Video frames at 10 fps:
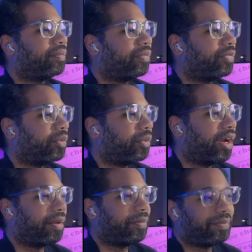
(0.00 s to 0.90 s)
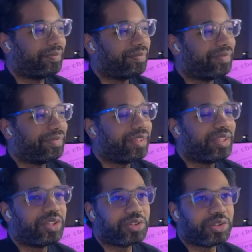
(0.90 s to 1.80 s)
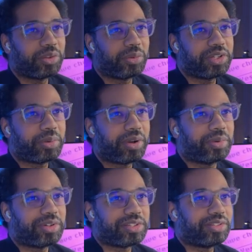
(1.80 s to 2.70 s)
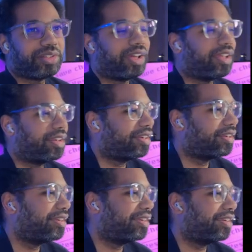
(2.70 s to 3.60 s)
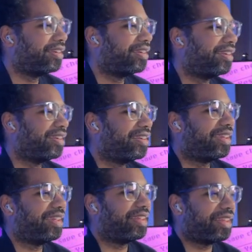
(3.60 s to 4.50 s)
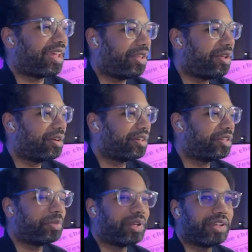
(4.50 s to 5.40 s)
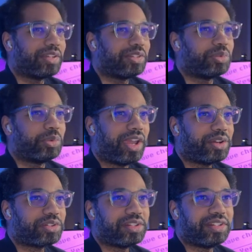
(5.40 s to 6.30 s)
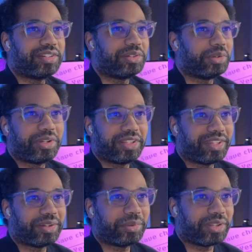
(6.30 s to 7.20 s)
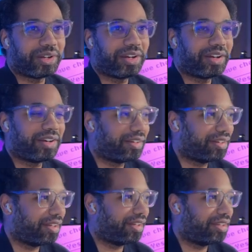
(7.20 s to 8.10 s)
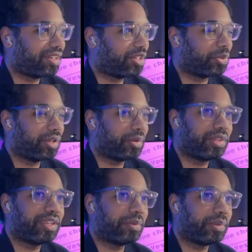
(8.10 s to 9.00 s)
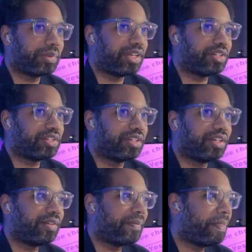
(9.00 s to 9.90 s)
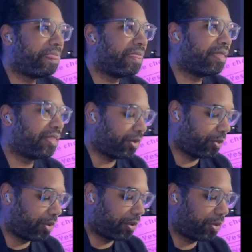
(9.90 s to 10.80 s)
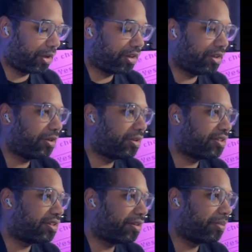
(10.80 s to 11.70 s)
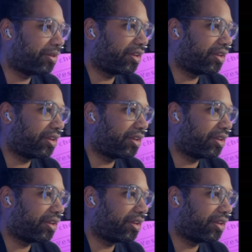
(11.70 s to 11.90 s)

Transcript: Right. So the reason why we're still not getting that log is because we actually didn't do anything with our test suite with the implementation yet. What we want to do is simply